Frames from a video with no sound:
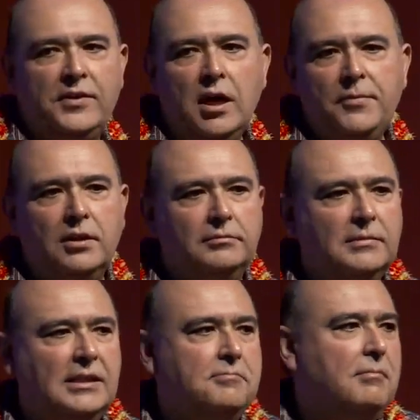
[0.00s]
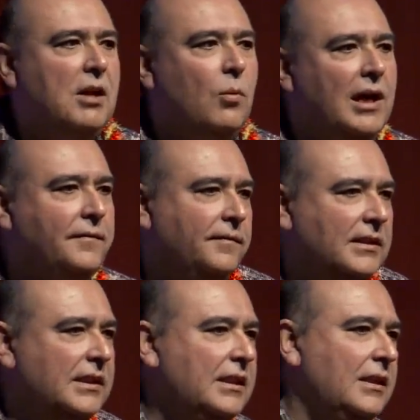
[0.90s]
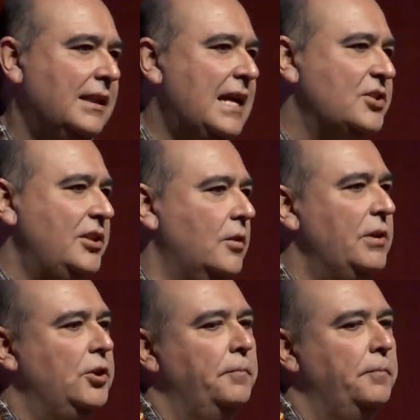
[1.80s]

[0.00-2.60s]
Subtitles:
phenomenon. My wife last year went